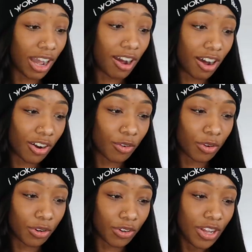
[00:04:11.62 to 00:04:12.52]
you got honor
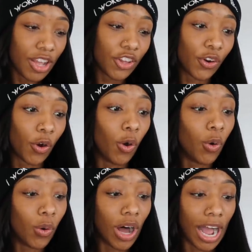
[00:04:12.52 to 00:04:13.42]
roll your
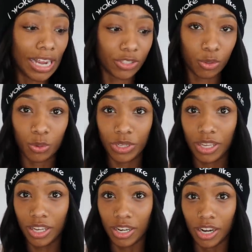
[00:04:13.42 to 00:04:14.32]
whole high school
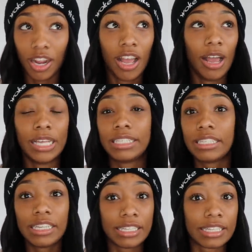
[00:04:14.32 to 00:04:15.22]
year,
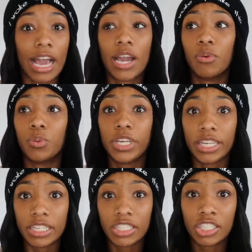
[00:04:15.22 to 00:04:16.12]
sis. I
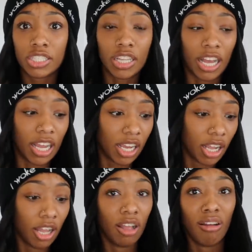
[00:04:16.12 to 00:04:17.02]
wish, like,